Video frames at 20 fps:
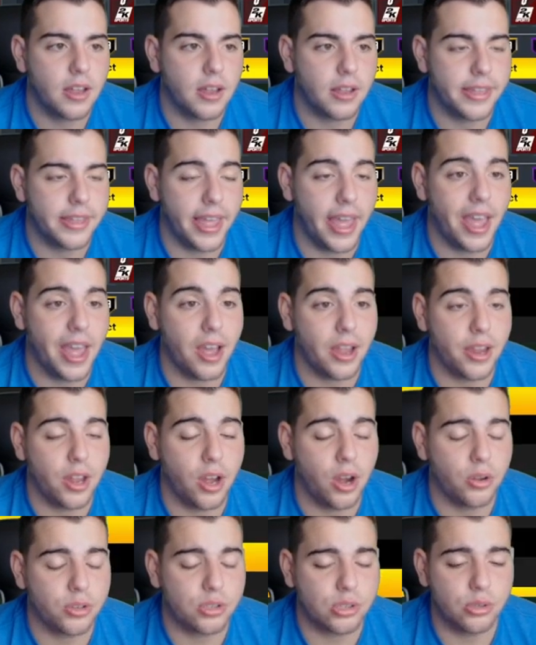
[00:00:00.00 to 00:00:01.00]
Yeah,
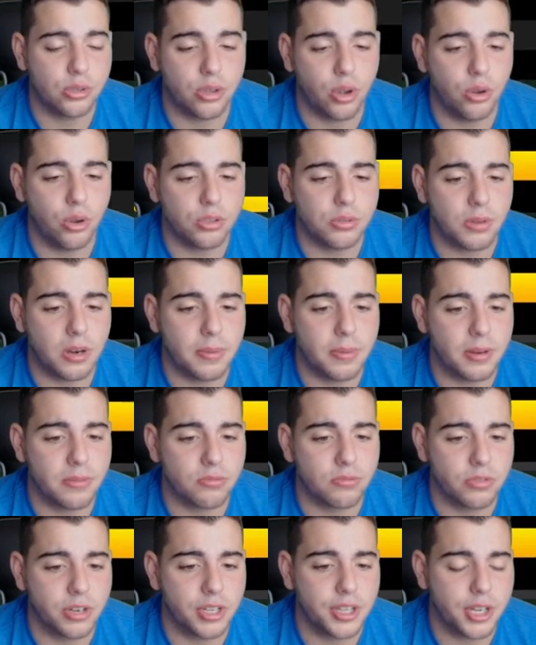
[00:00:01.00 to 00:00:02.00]
yo. So those would have
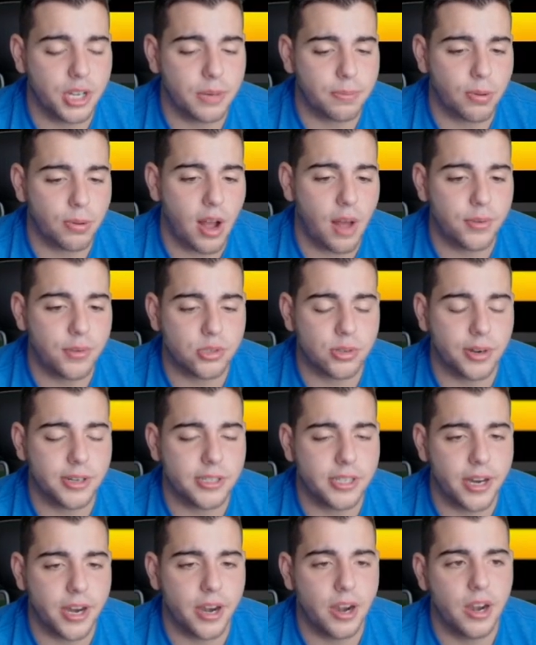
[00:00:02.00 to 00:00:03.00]
been really good profits
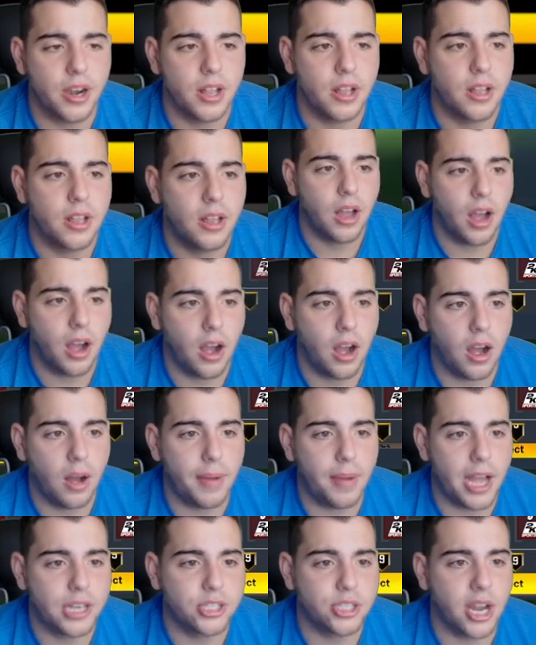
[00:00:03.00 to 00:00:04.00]
right there.
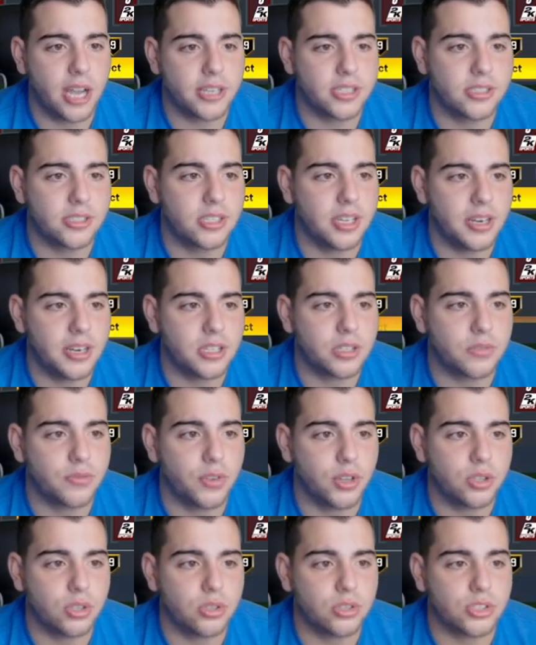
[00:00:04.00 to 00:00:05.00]
Um, as you guys can see, this
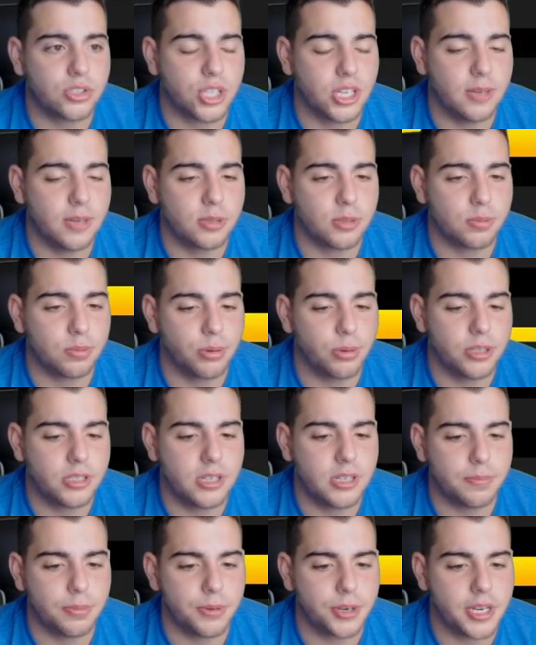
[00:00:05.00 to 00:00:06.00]
filter seems
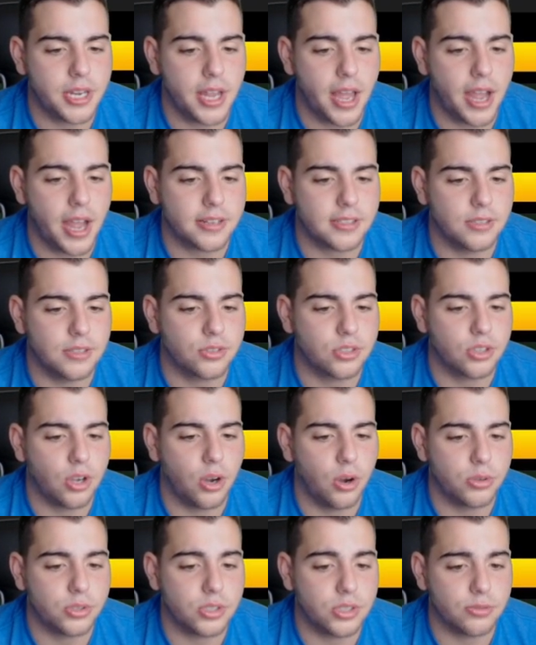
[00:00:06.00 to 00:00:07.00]
pretty, pretty active.
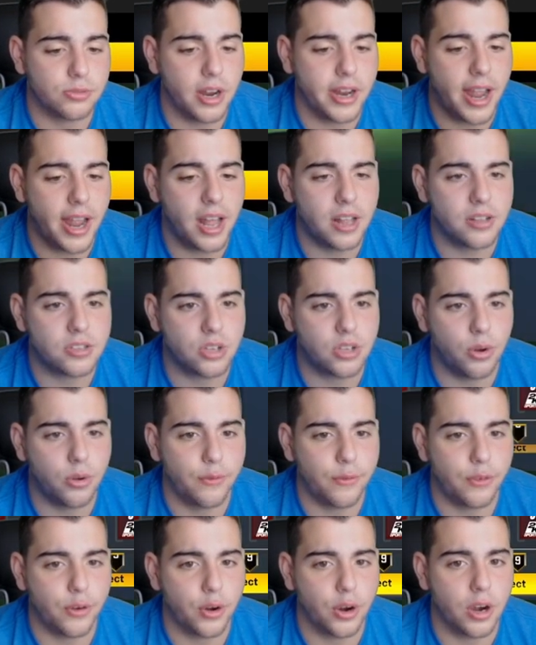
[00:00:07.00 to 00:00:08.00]
So Ray Allen's
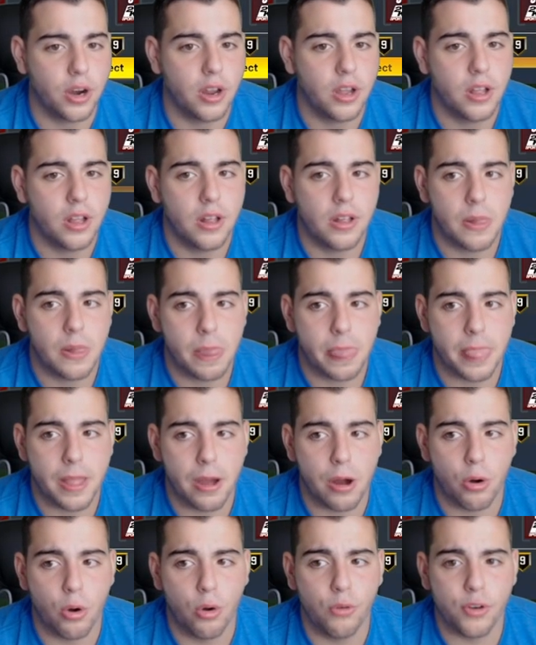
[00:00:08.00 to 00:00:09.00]
going for
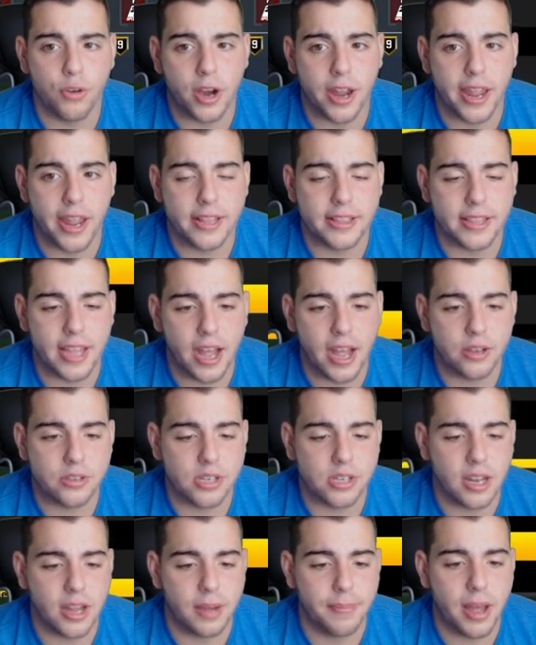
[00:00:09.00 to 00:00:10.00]
over
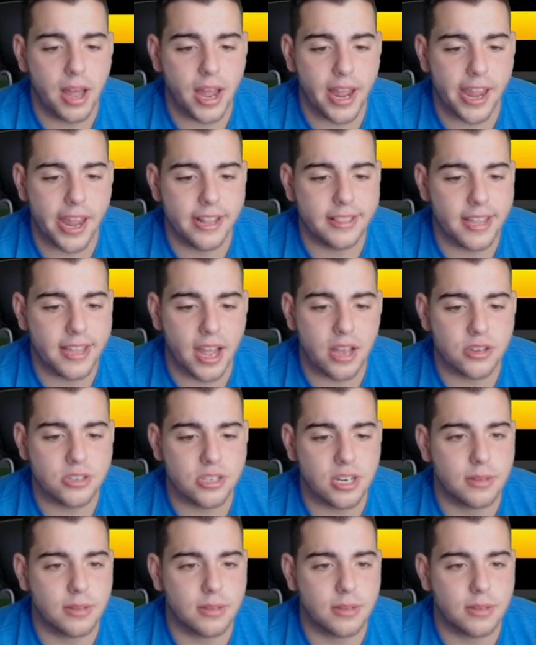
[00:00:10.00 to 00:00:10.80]
8,000, about 8,000